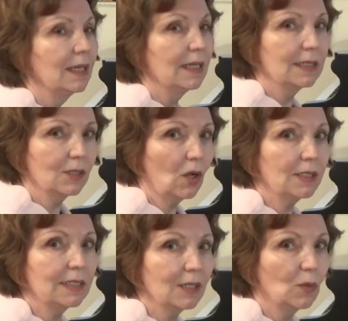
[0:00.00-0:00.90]
It's not
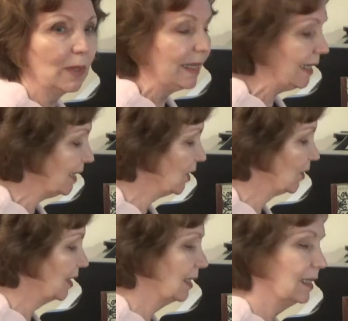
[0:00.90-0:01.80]
until we hear
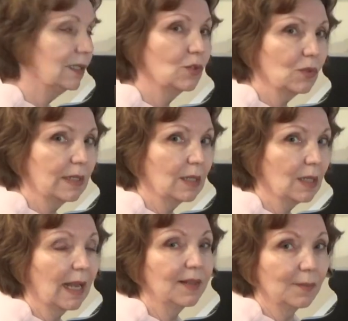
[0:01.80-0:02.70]
the little
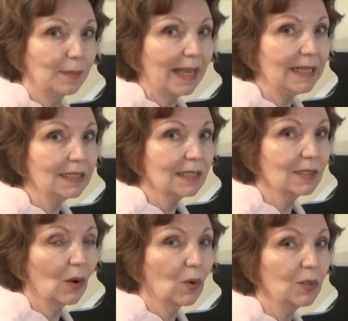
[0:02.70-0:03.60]
trill and the bass
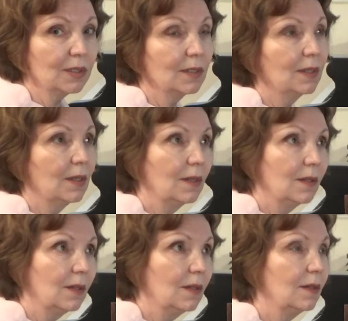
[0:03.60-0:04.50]
note
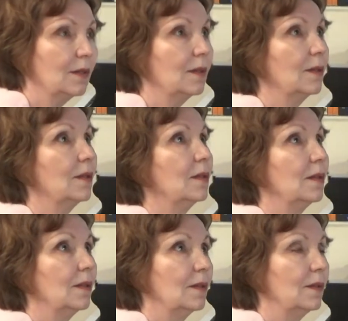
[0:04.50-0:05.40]

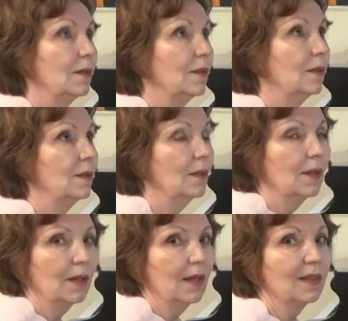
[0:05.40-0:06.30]

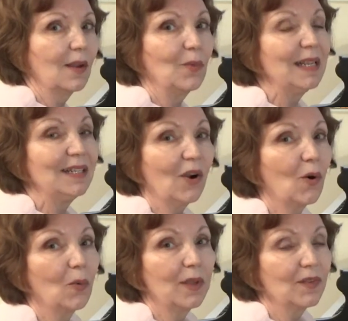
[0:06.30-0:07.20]
that we
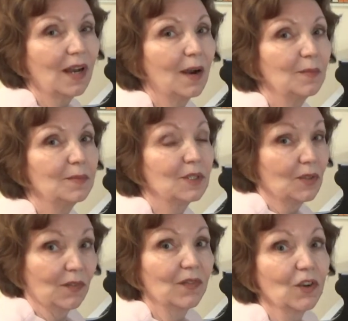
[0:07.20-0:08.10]
know we've come to
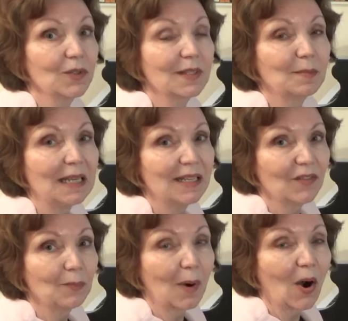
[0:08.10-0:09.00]
the first beat of
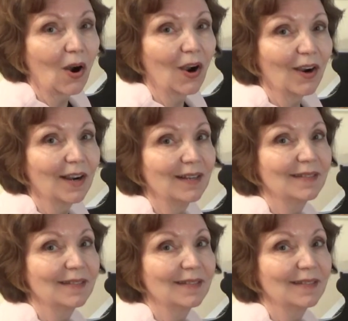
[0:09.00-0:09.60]
a bar.